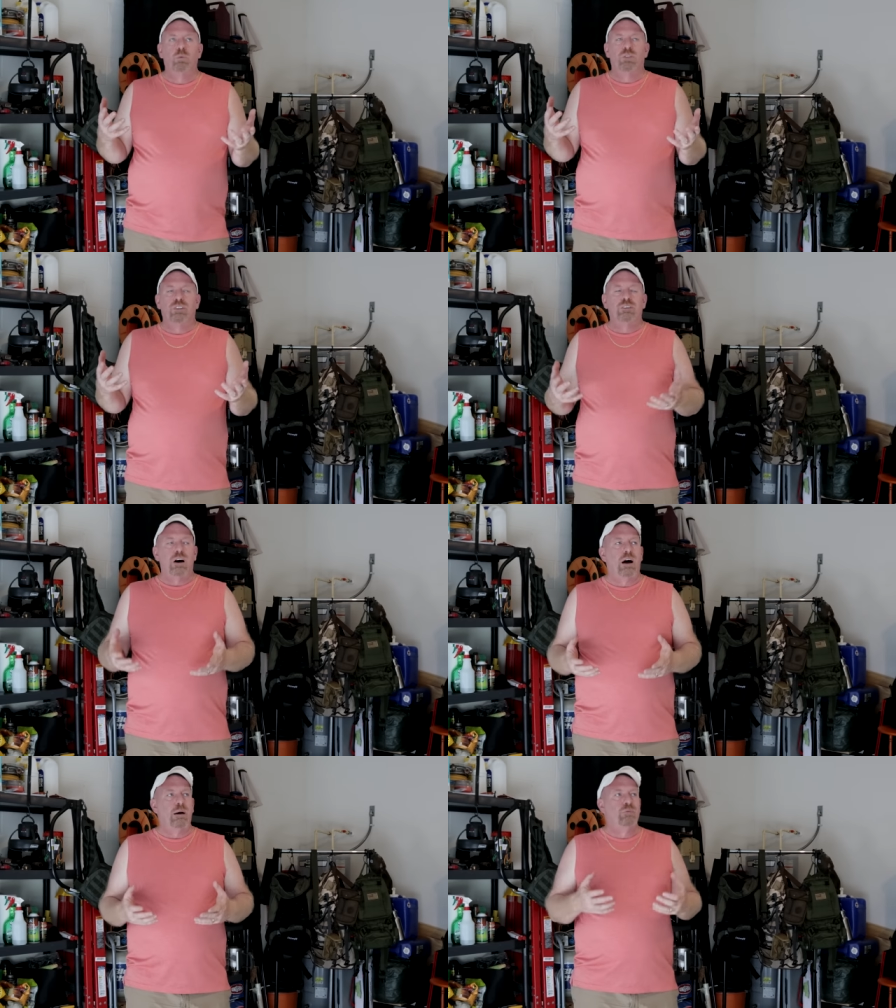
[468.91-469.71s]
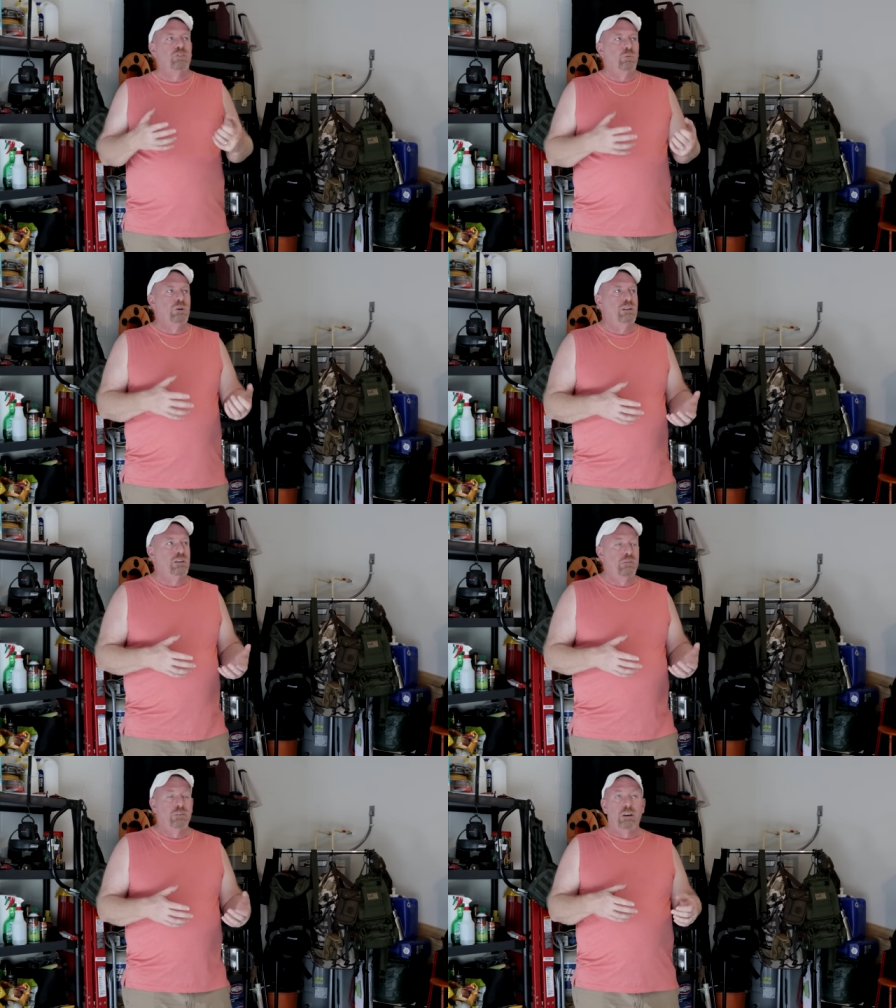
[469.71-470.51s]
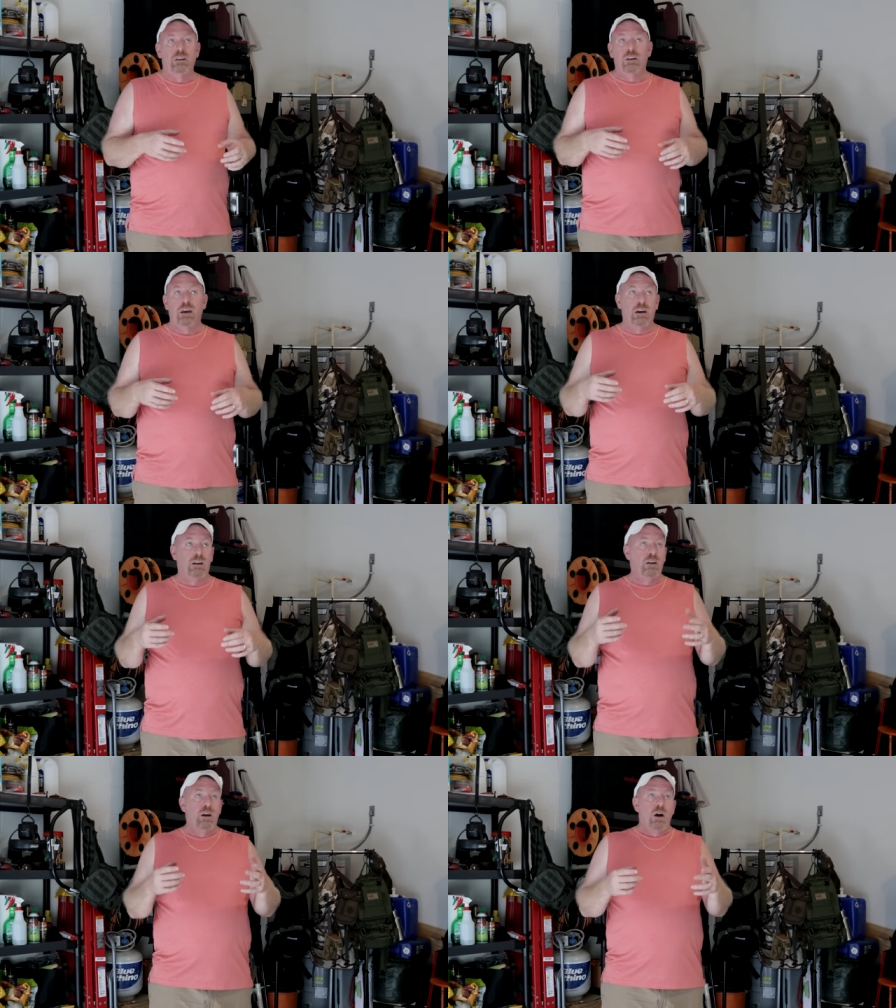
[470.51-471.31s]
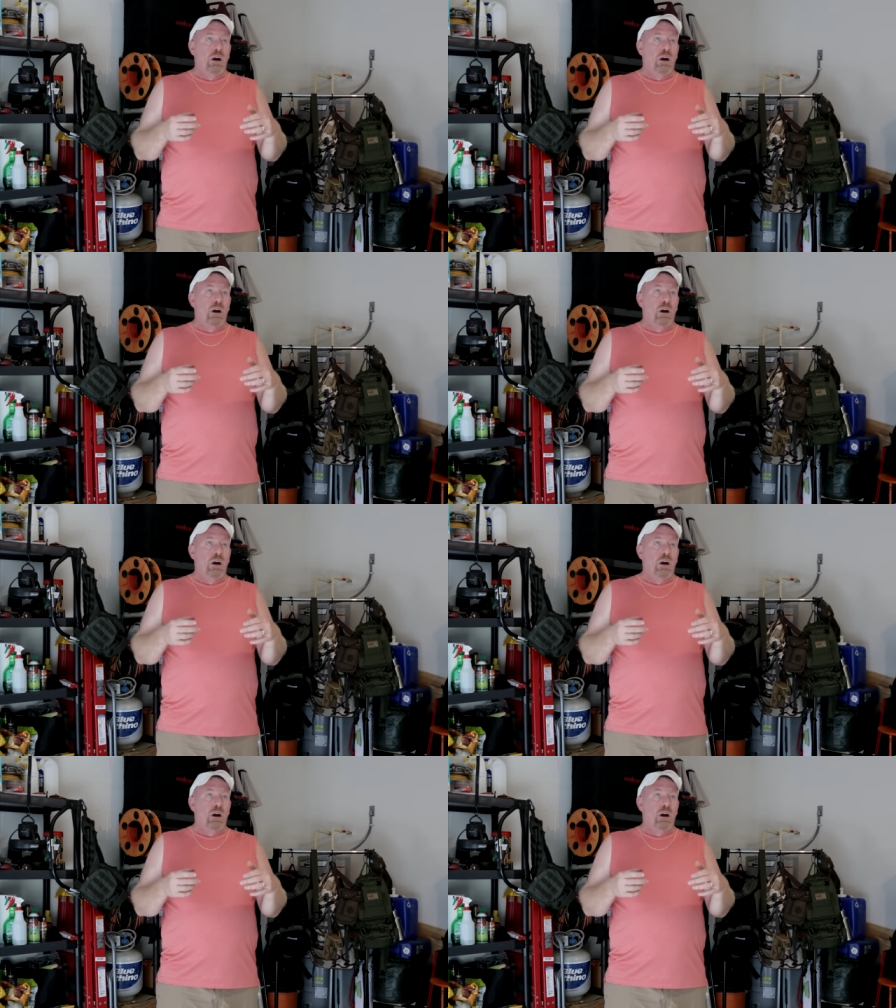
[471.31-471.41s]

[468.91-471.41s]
with the times that we live in, and,